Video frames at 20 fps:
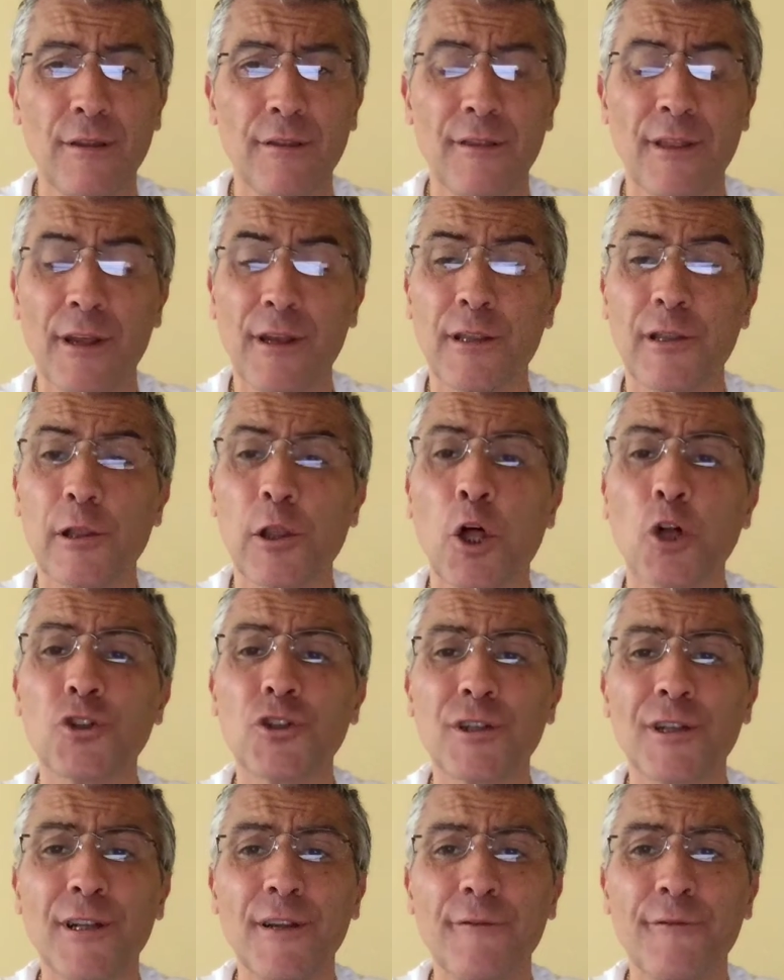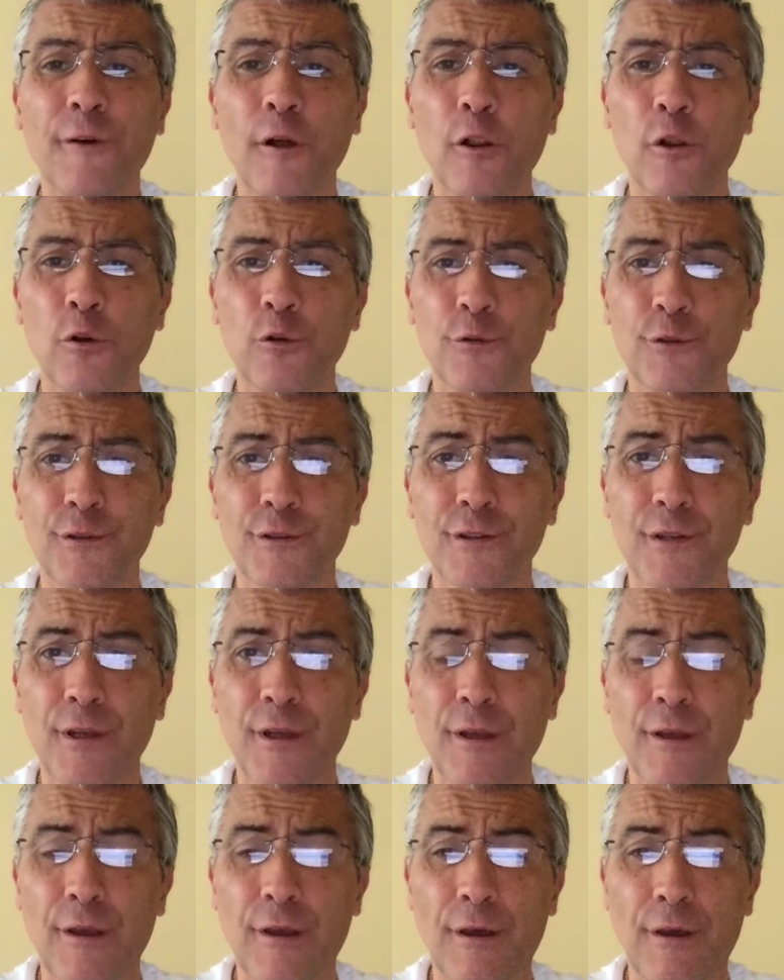Then it logically follows
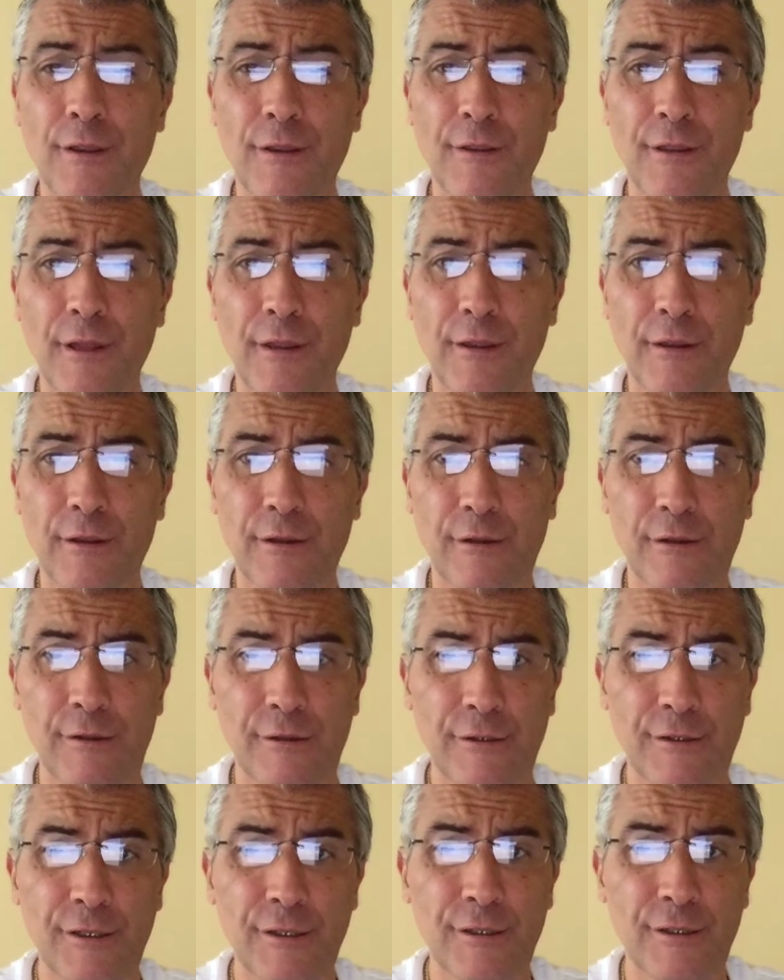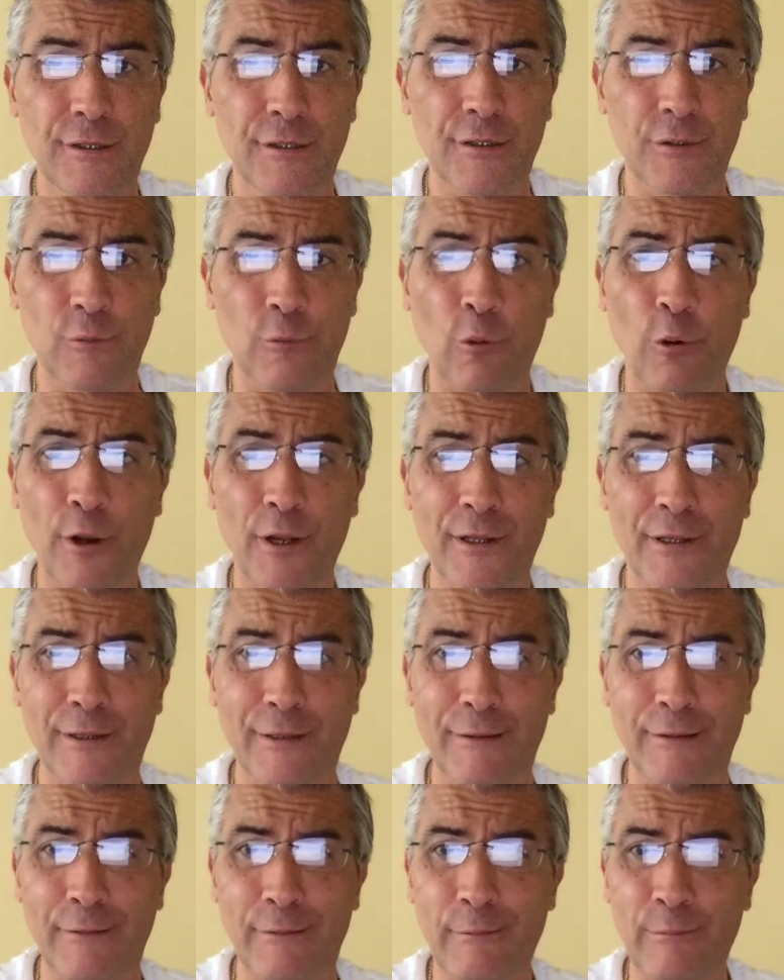that Jesus wanted
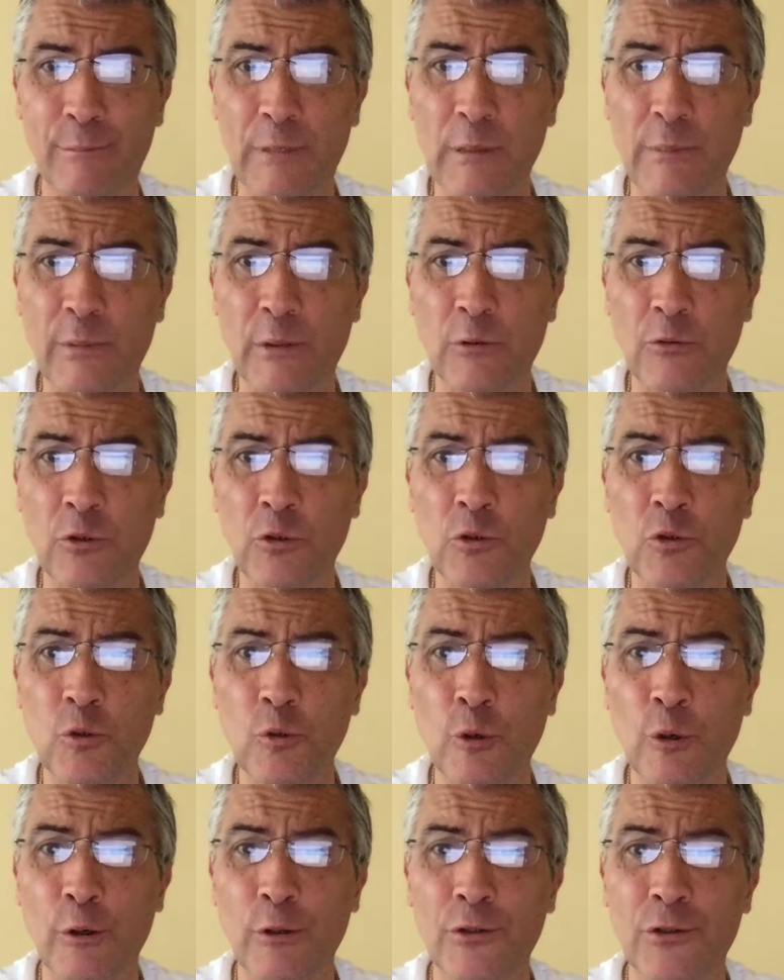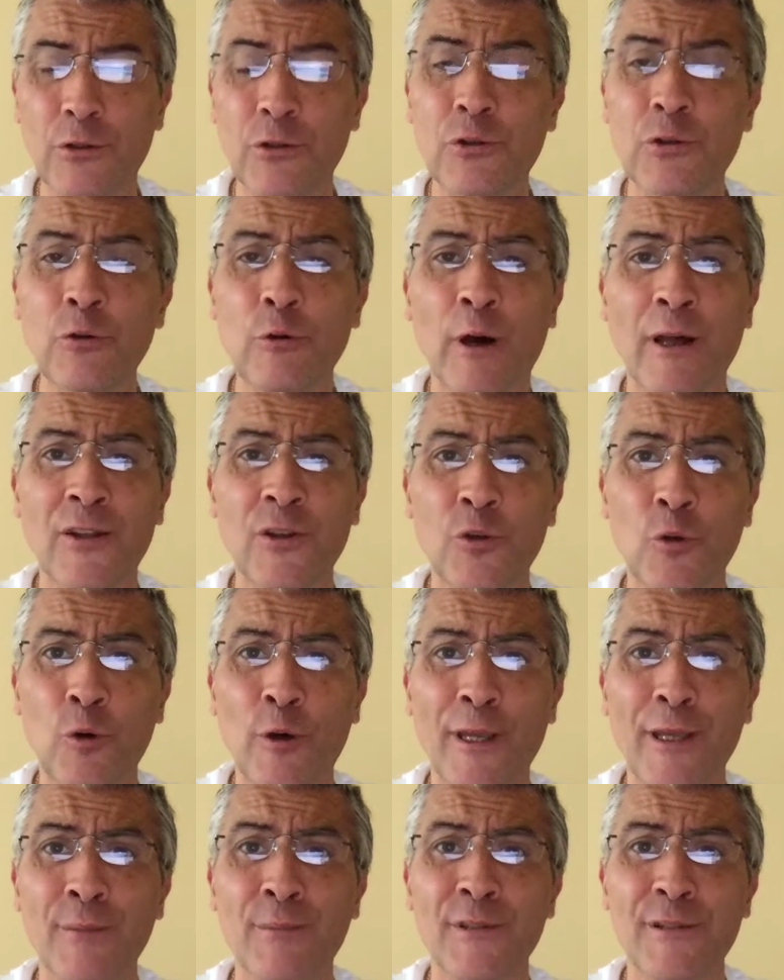people to do unto
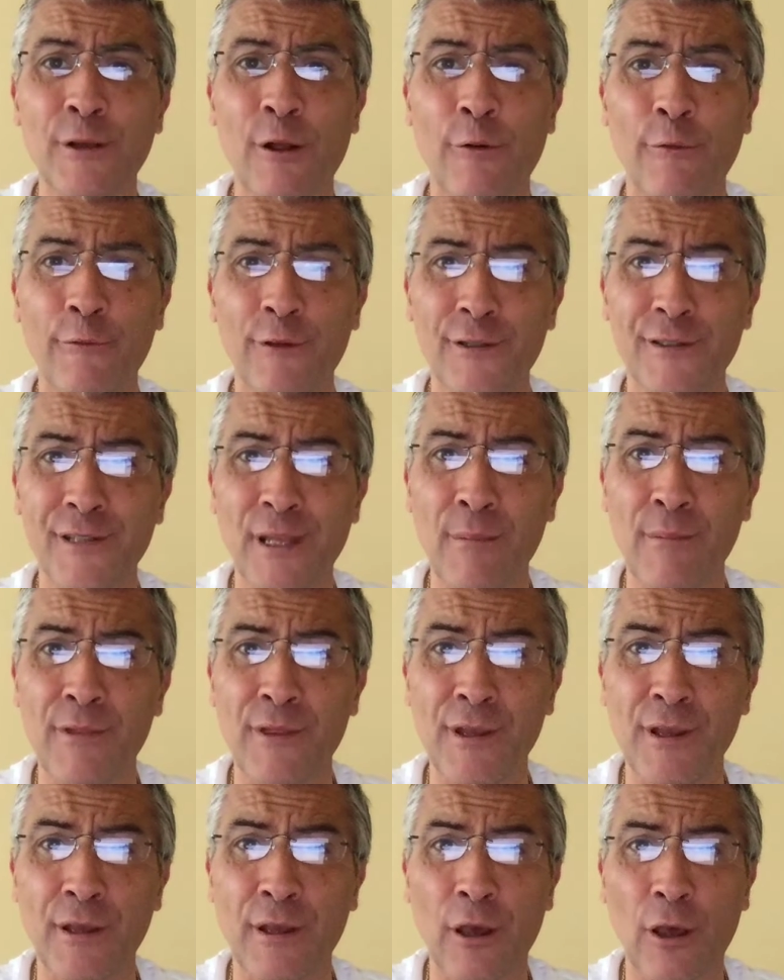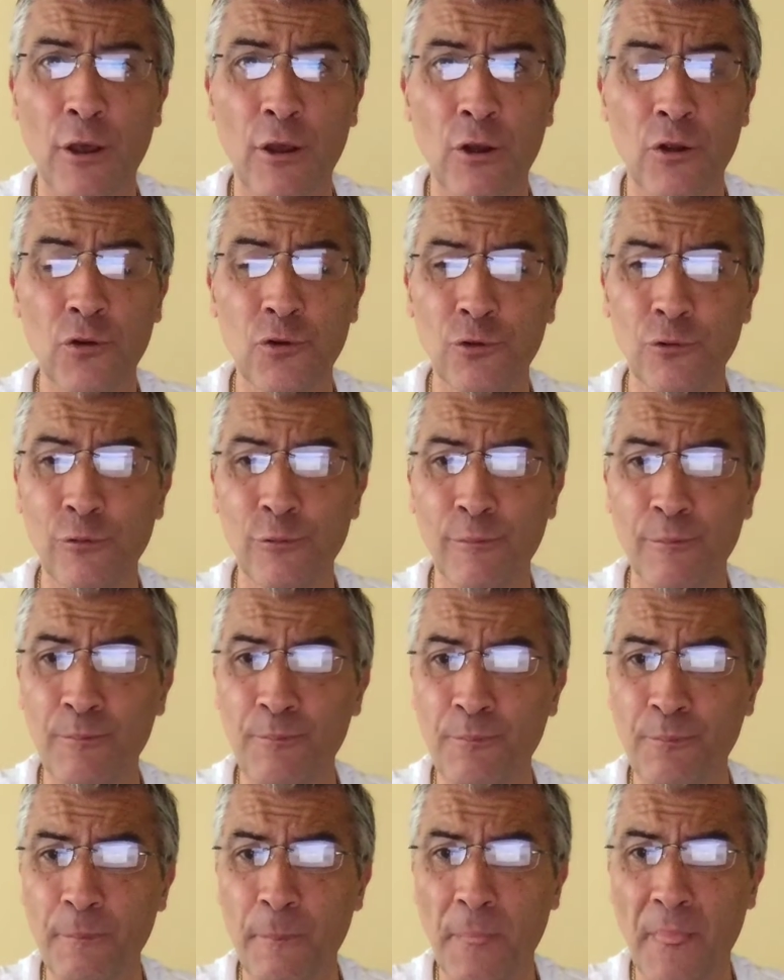himself the same thing, to
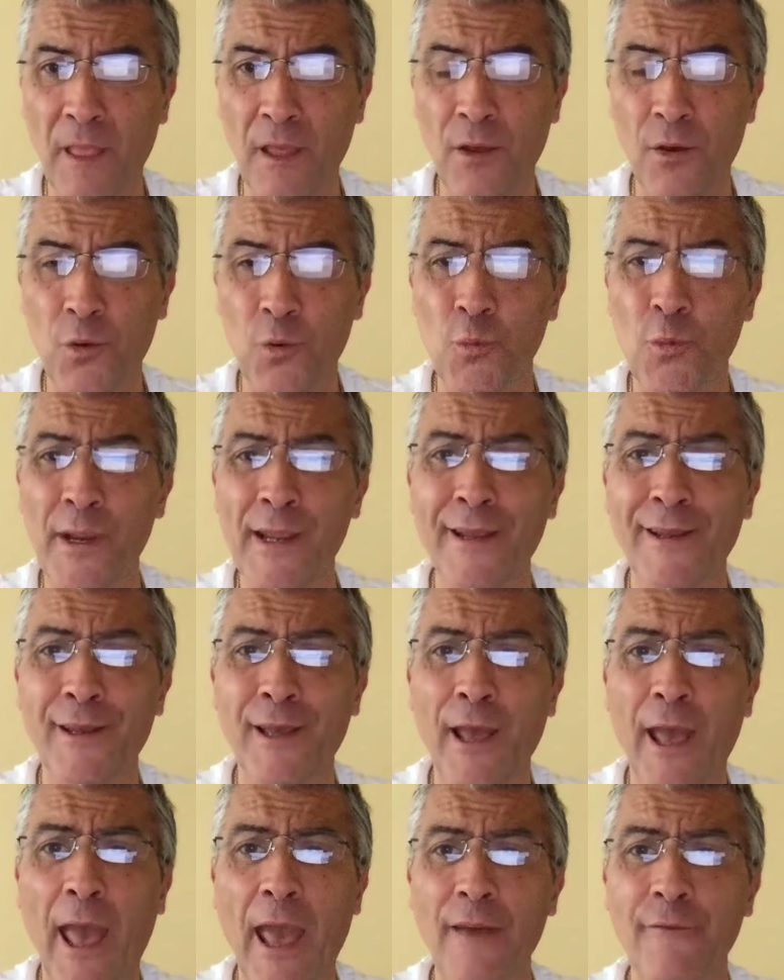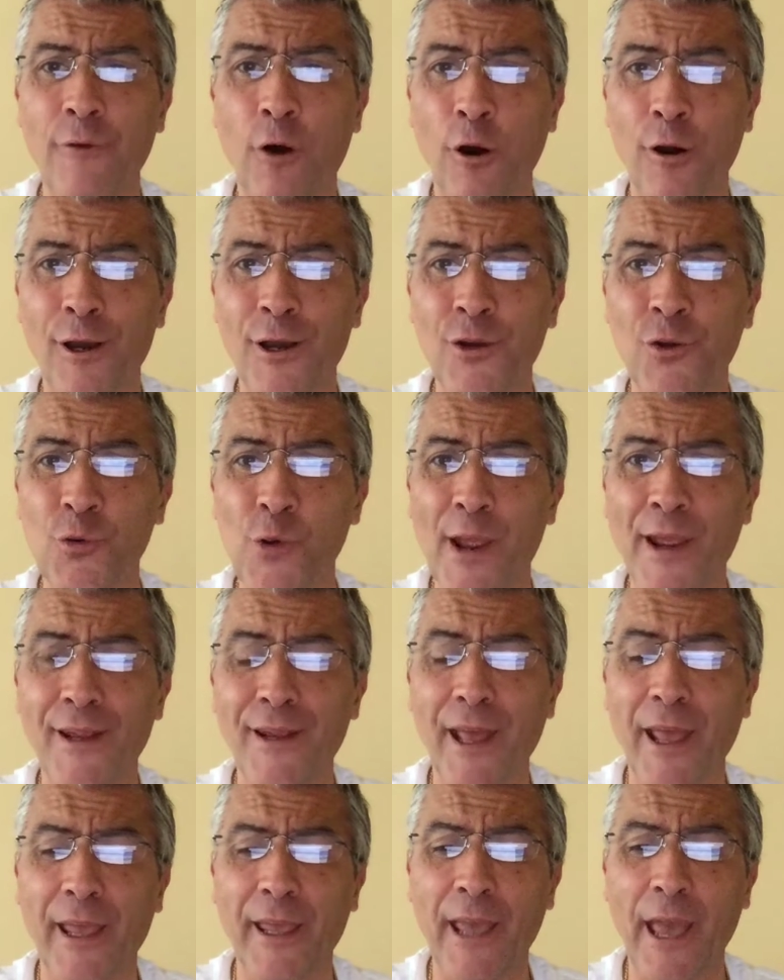wreak havoc,
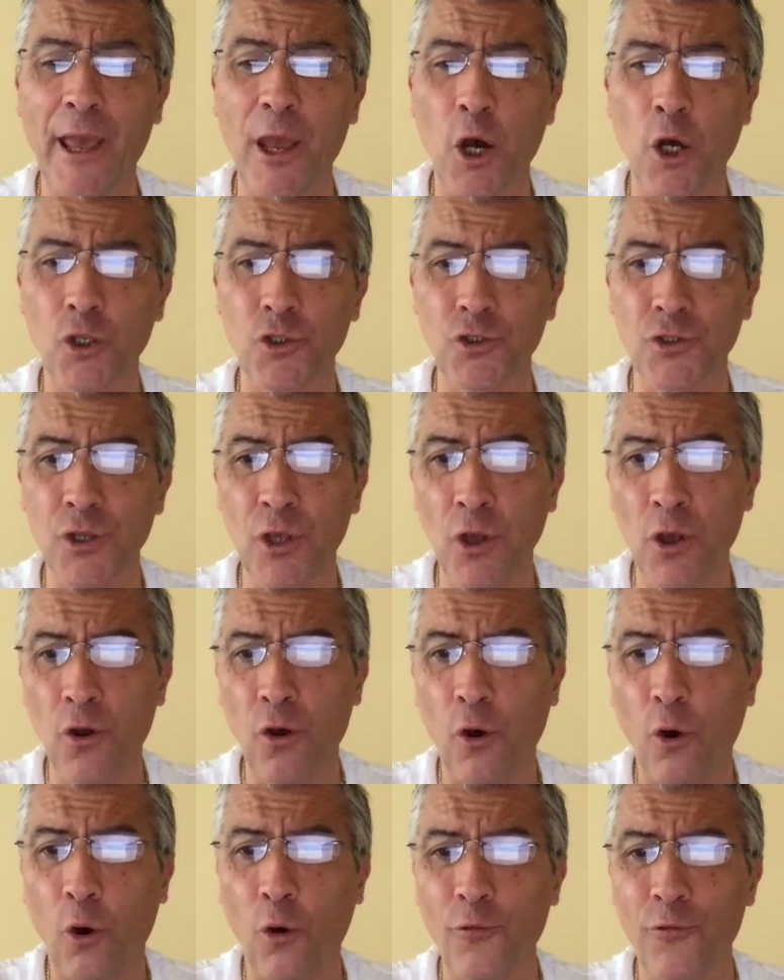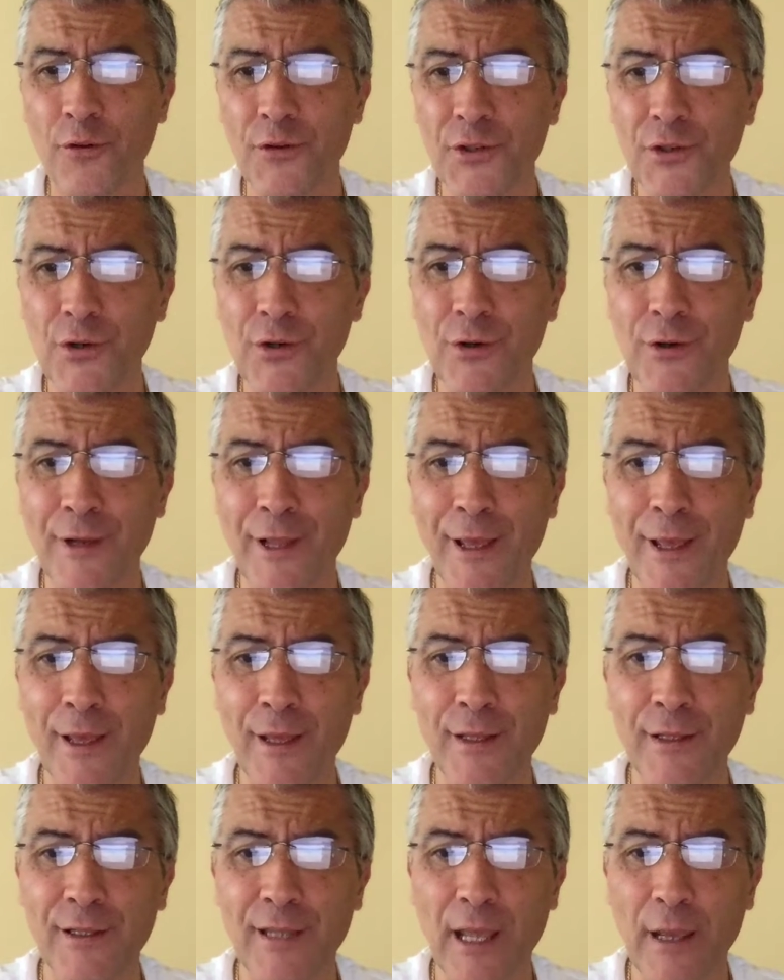create chaos, overturn
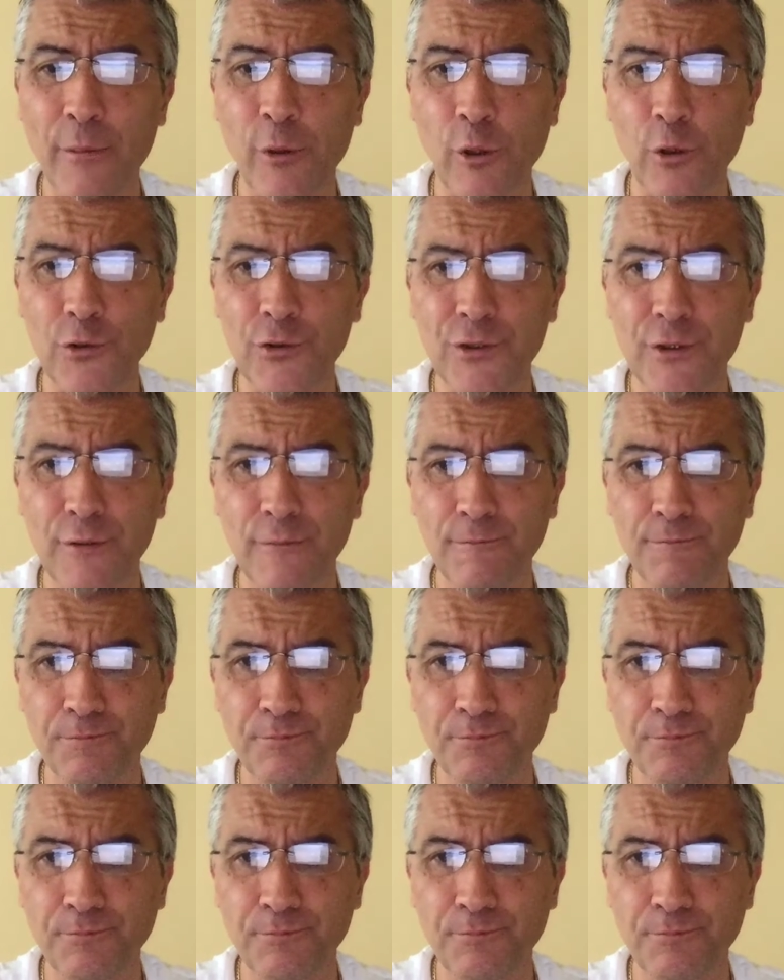tables,